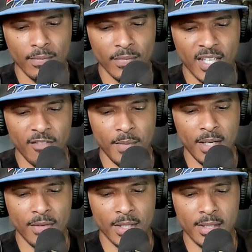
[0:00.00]
Give me
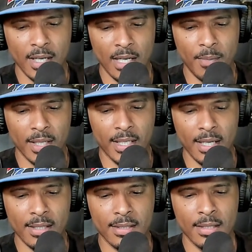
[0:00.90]
the dub
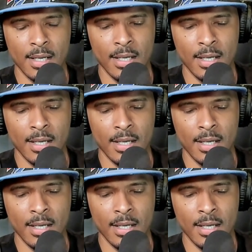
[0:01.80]
against